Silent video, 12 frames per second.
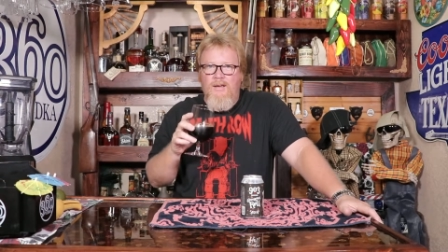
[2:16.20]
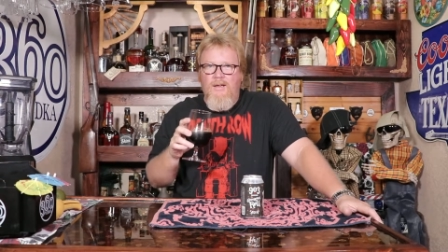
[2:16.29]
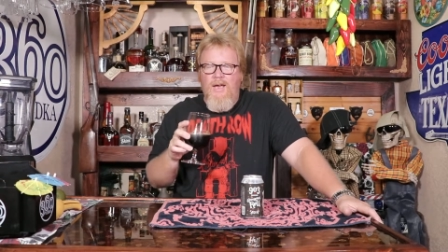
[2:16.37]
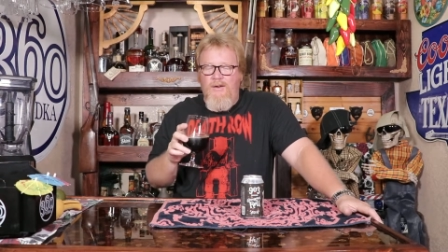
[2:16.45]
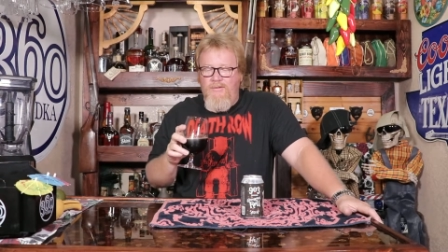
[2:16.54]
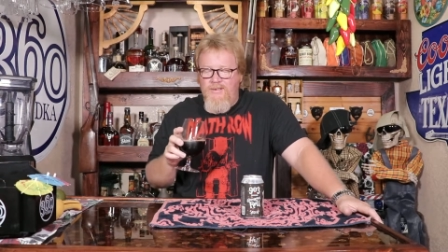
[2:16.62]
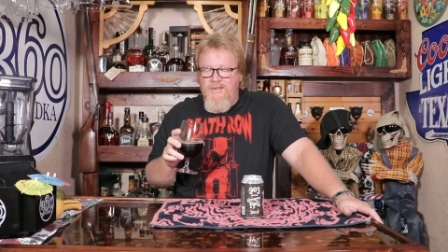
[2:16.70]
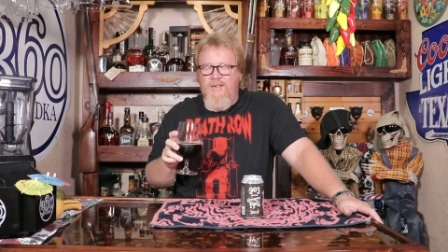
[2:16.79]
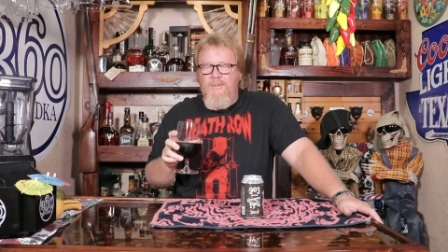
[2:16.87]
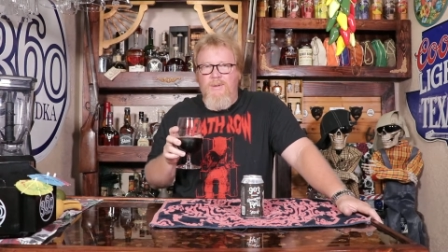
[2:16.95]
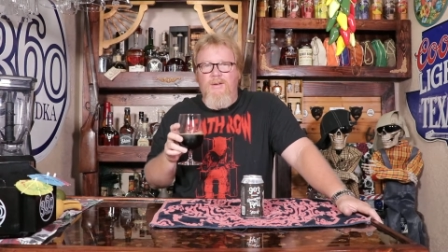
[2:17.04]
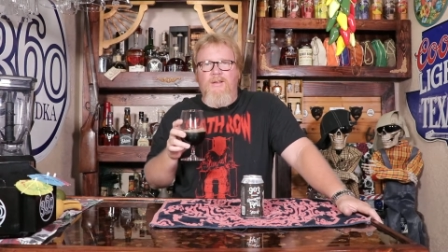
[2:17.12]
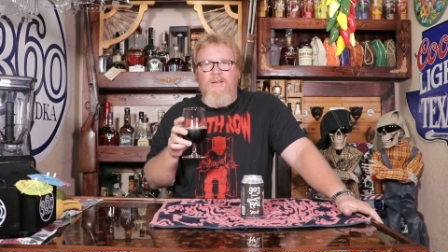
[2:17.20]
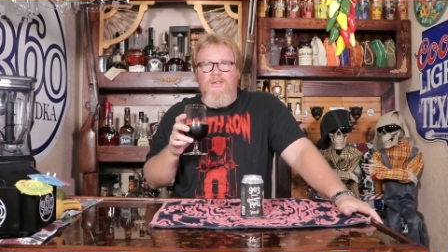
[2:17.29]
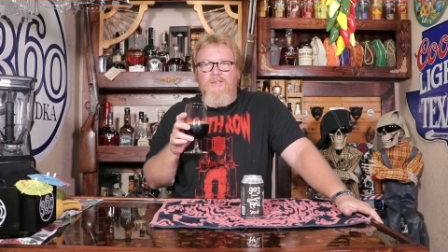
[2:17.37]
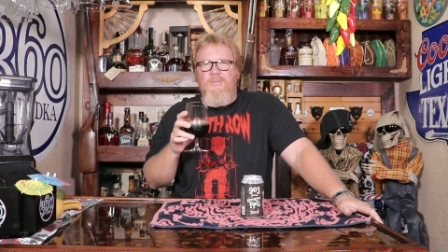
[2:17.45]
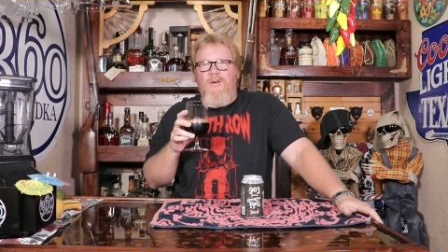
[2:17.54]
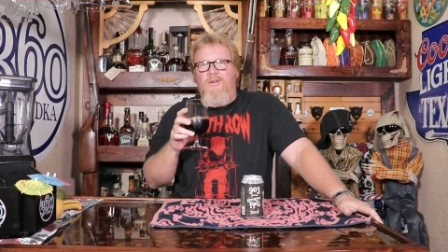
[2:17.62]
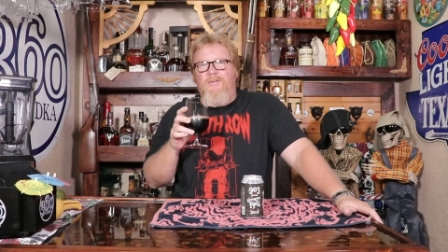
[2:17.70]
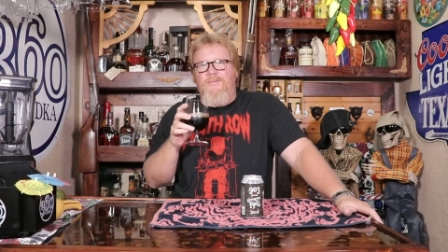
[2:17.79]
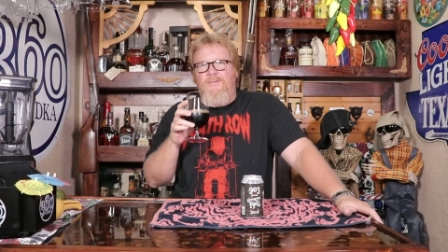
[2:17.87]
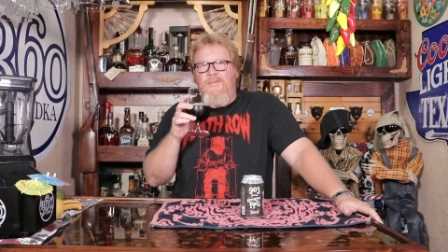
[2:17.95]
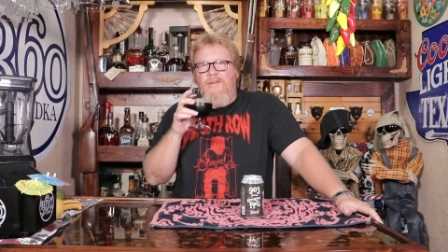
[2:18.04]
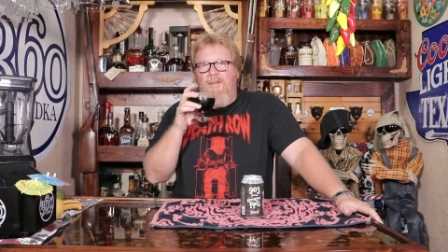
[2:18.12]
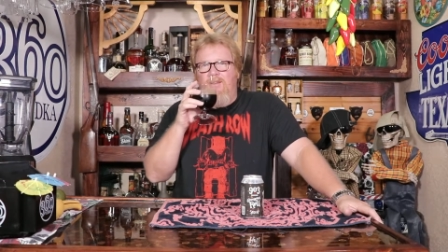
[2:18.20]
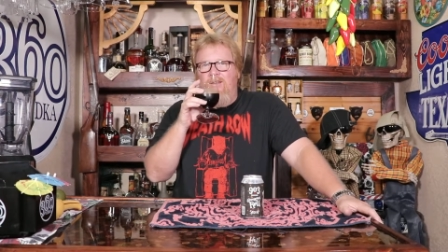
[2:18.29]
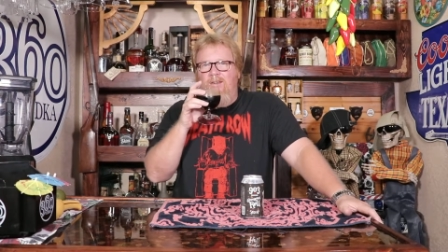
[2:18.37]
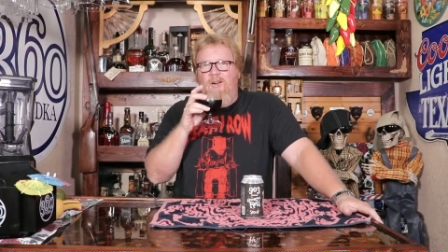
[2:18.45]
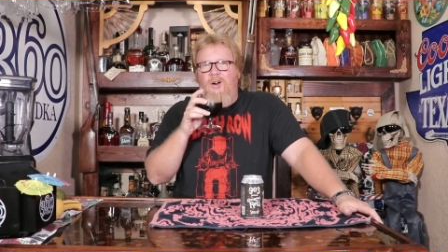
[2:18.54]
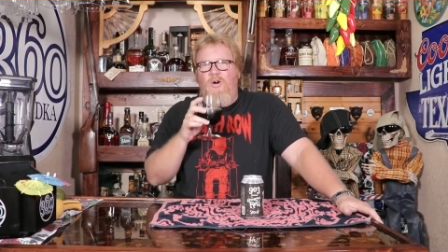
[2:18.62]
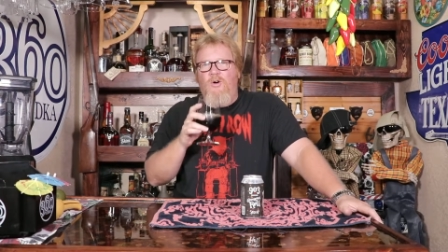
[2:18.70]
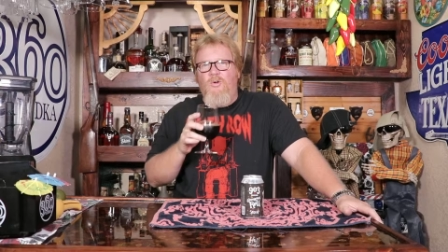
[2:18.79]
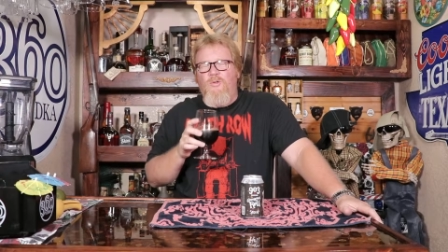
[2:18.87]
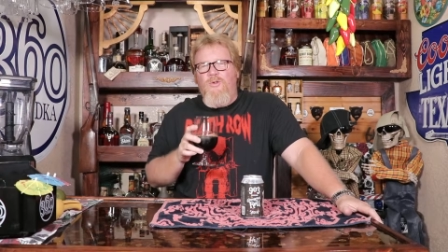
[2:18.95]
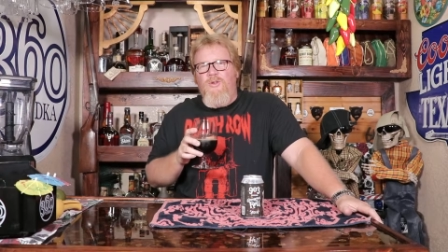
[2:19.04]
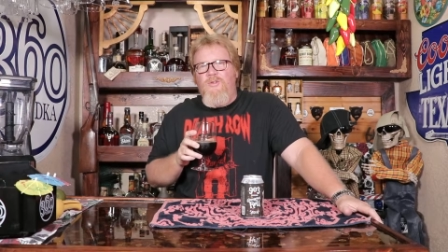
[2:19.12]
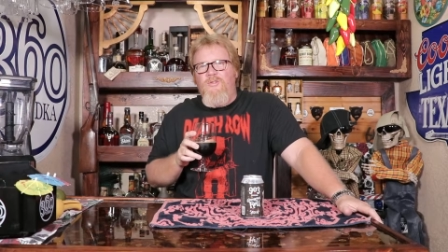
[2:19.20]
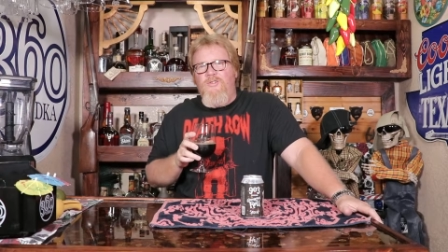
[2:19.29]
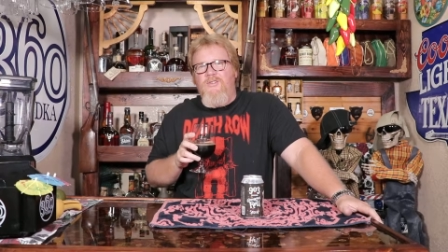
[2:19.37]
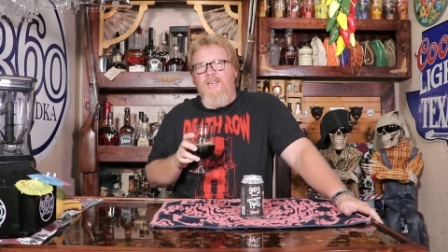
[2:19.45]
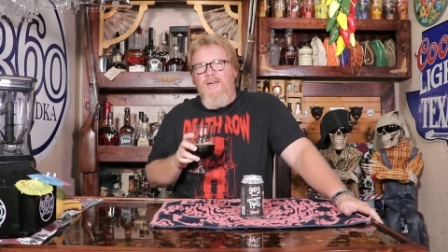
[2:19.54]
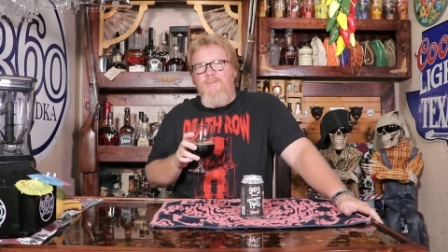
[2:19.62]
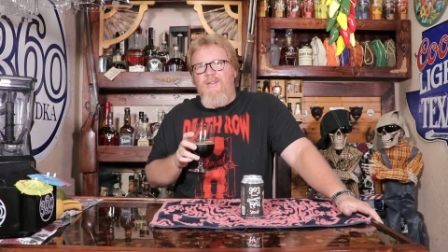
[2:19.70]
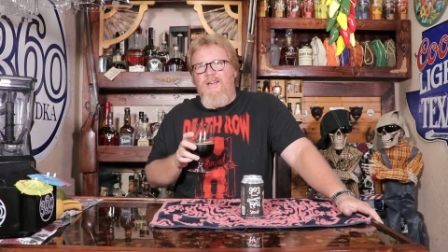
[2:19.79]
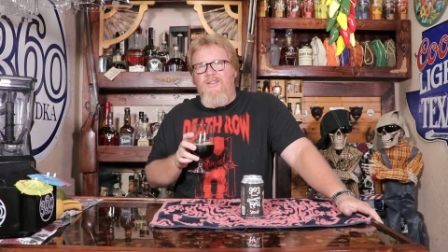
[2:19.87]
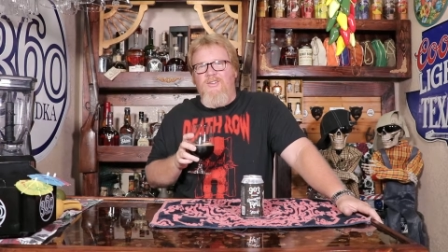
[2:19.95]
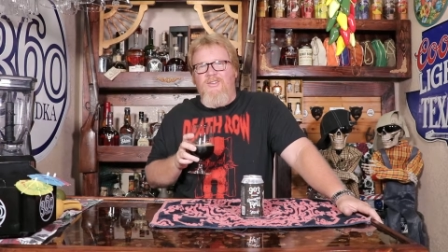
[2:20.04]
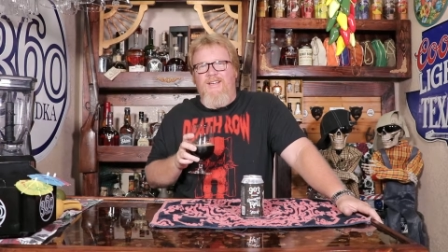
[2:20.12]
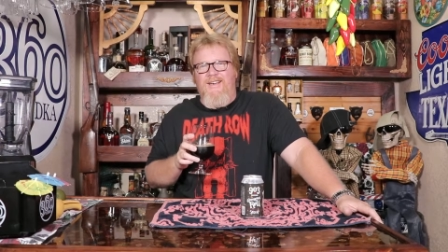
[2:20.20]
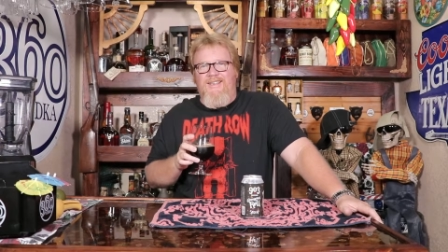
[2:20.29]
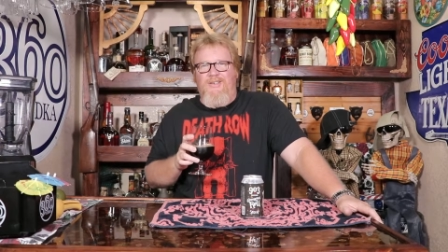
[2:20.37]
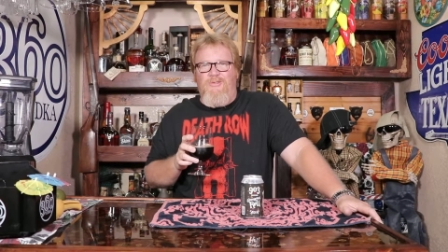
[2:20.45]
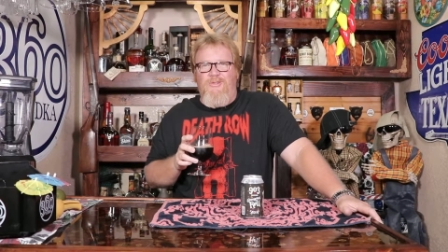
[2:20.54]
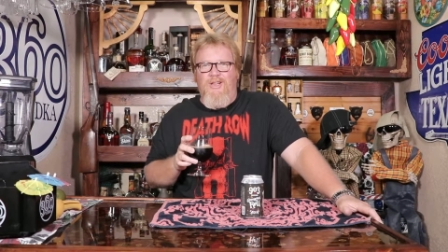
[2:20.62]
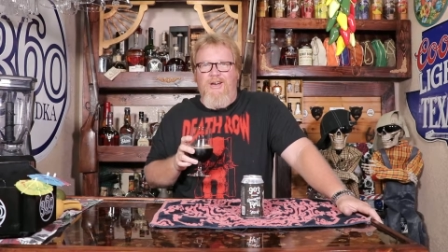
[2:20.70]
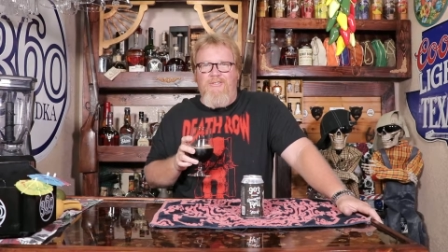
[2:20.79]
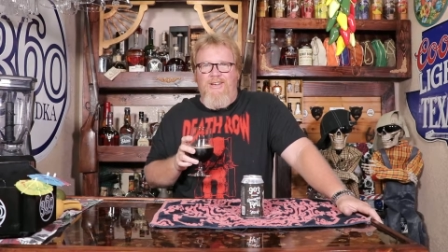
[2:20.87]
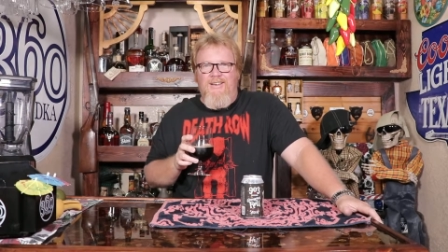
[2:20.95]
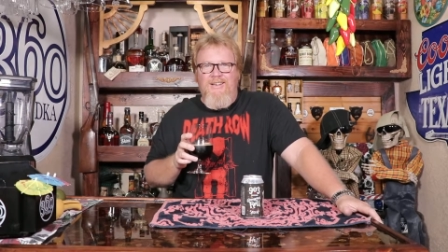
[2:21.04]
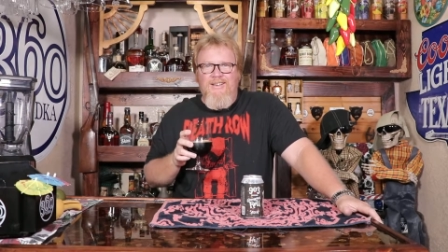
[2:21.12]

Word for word: Heavy cinnamon in the smell. Oh, you just gave me that look like you love it.